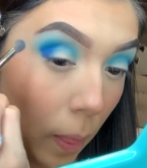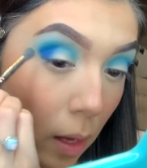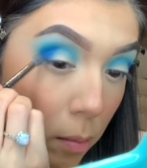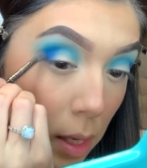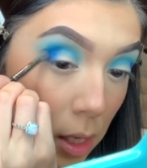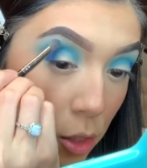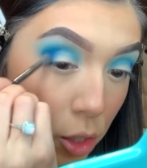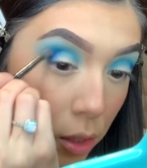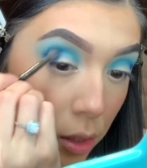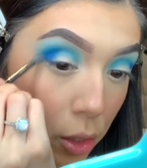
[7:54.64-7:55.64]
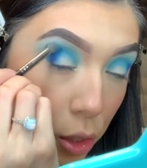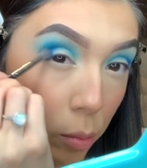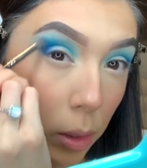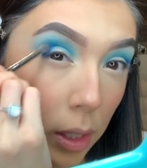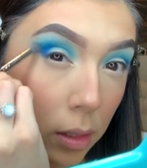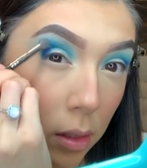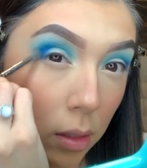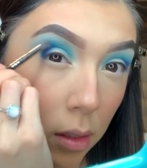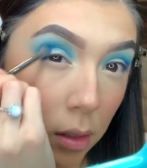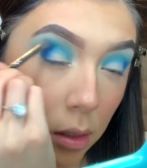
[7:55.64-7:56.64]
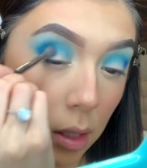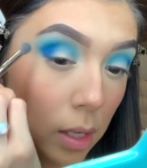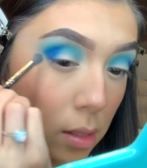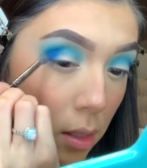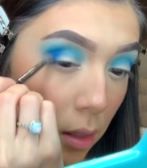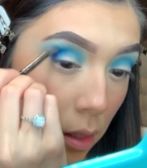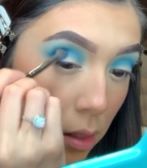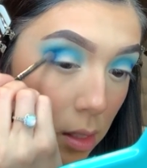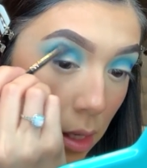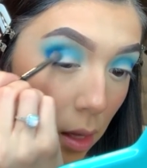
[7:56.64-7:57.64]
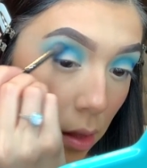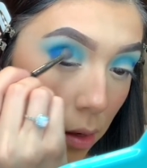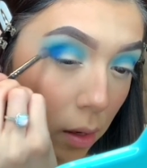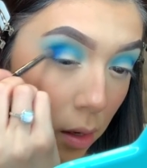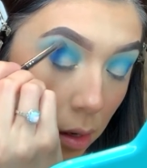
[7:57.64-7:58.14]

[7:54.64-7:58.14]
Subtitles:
and making sure the two blend nice and good together.